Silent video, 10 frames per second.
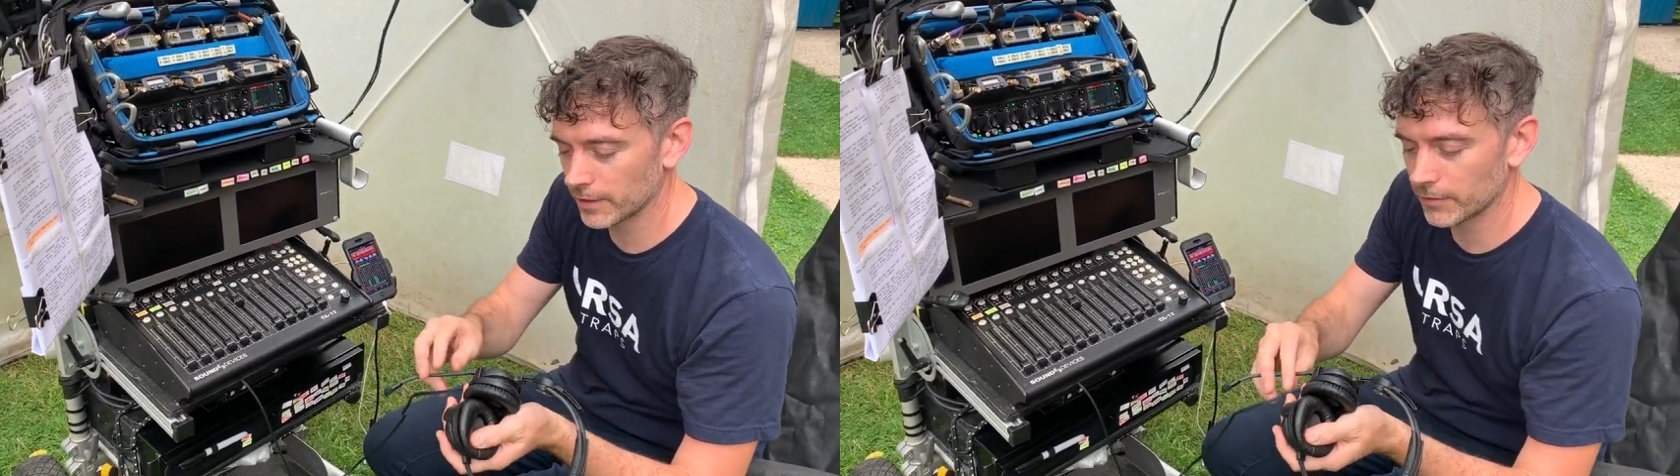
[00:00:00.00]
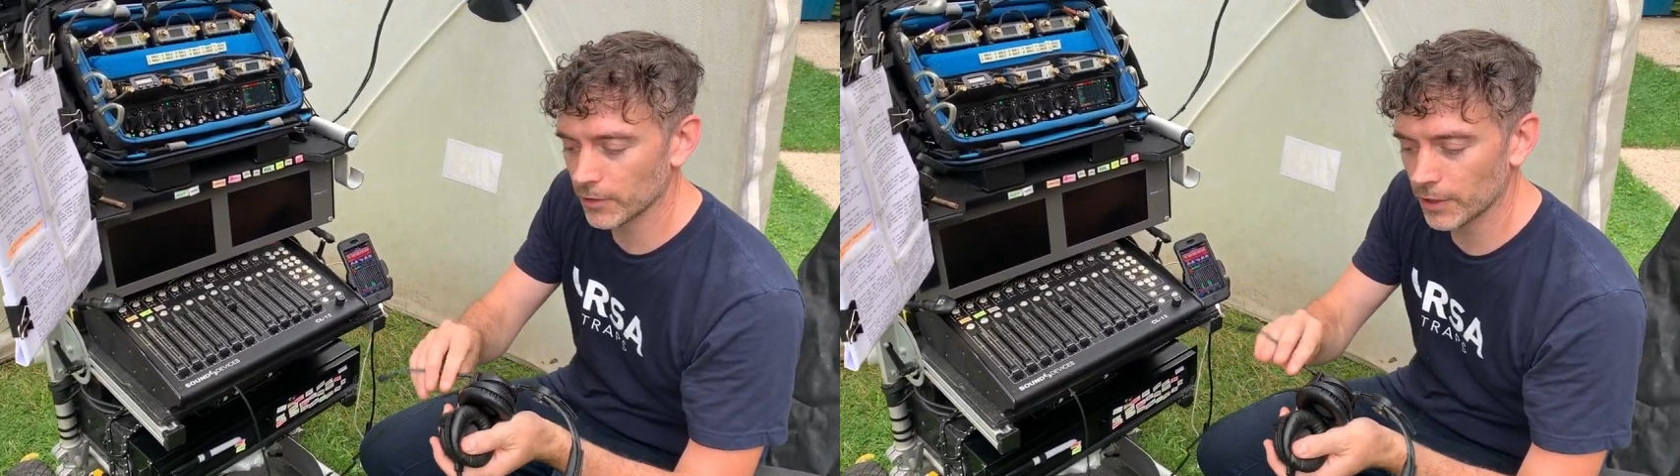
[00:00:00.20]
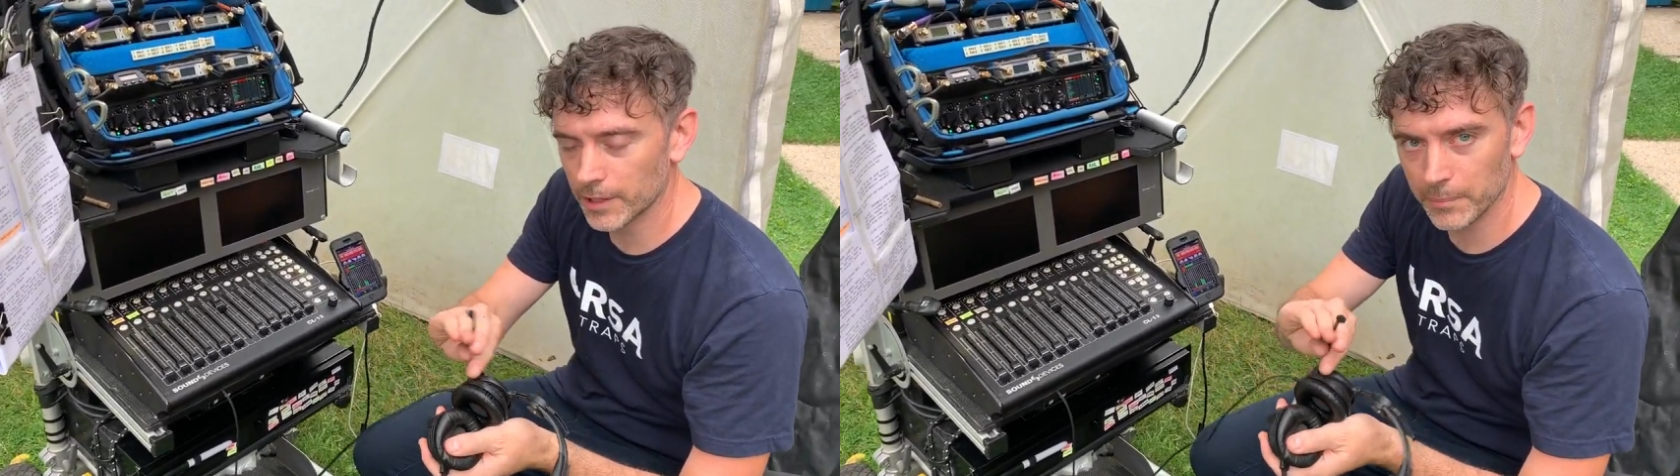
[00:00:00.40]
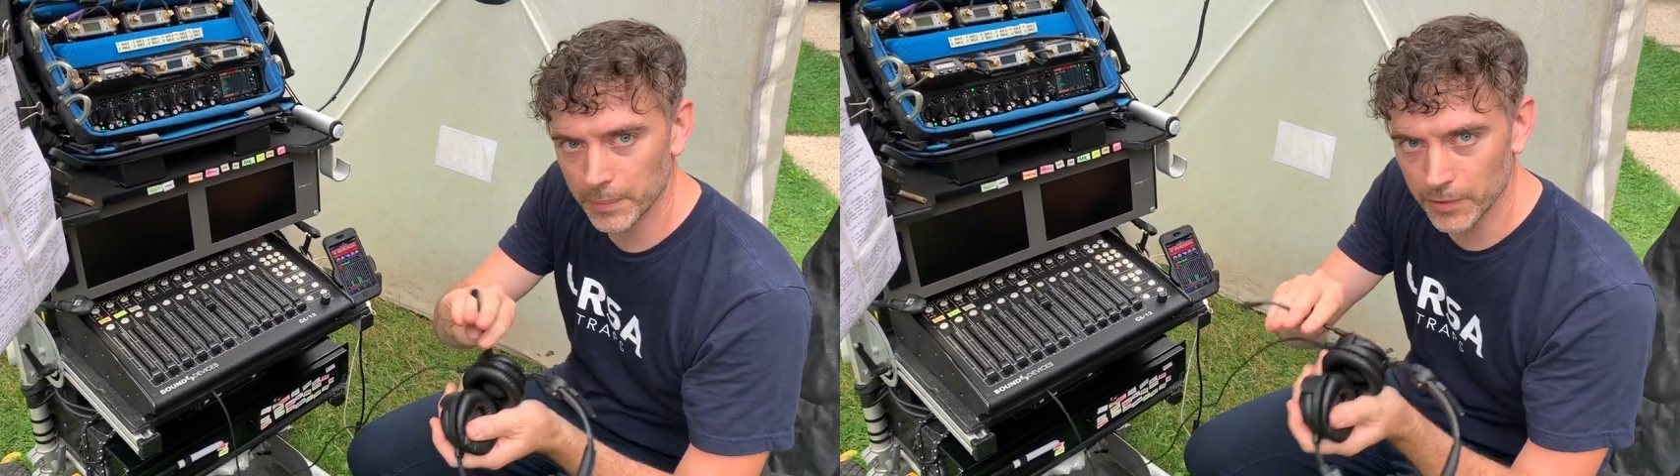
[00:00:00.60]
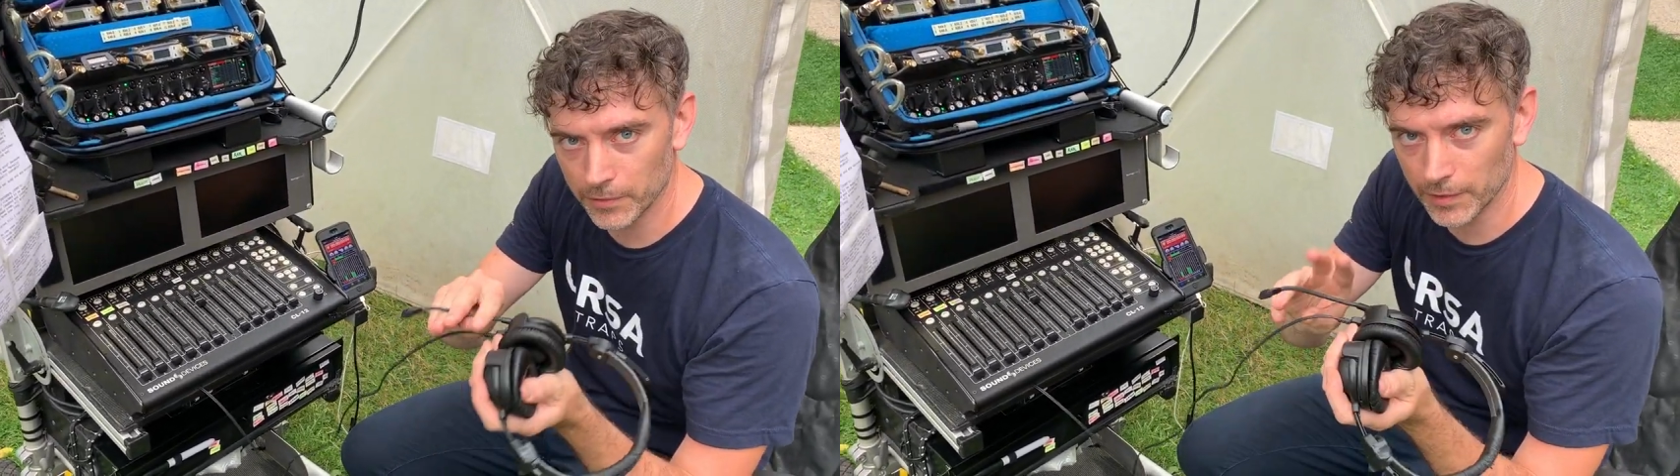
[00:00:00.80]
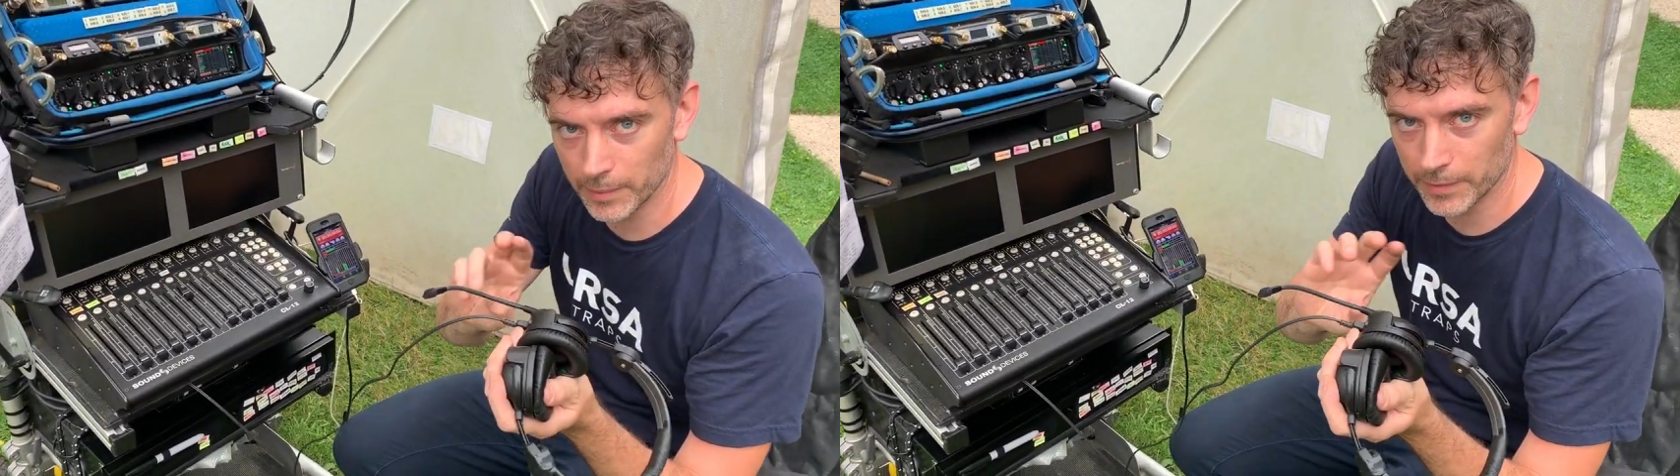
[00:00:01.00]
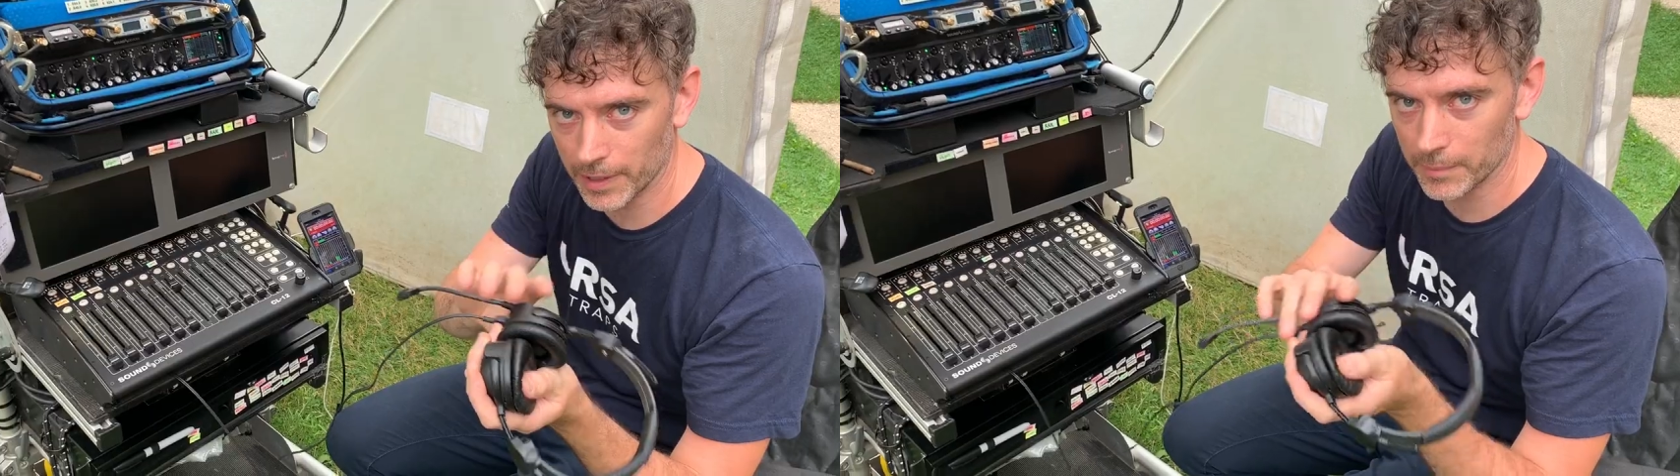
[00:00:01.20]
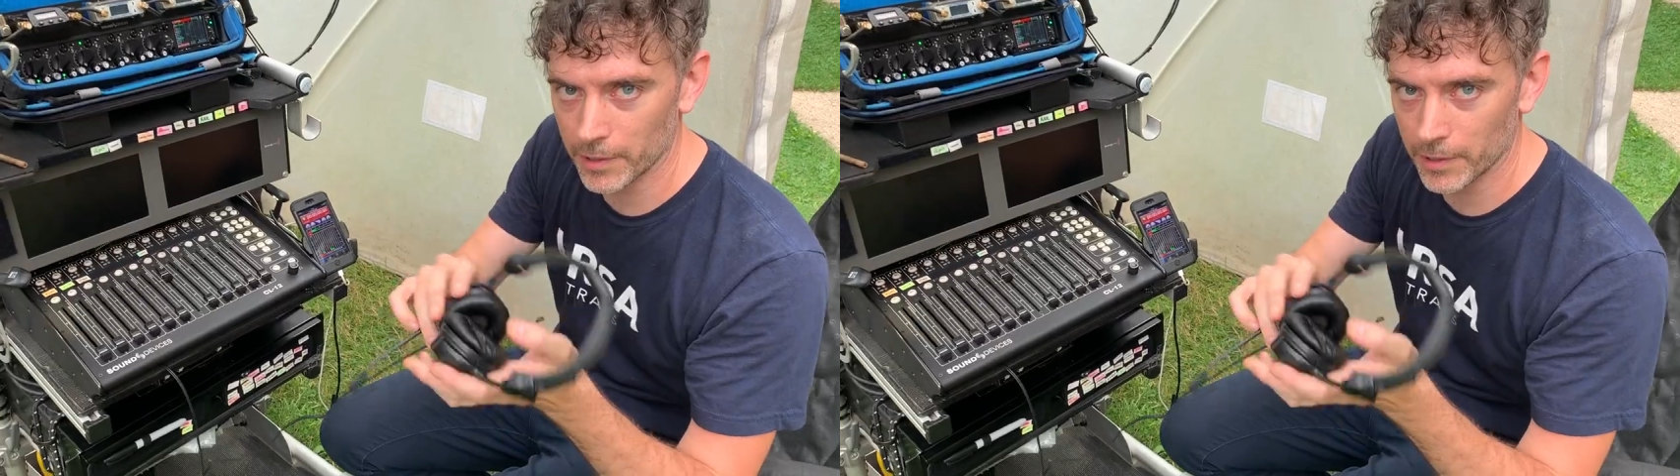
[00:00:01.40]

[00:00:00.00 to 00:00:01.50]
they've got an inbuilt flip down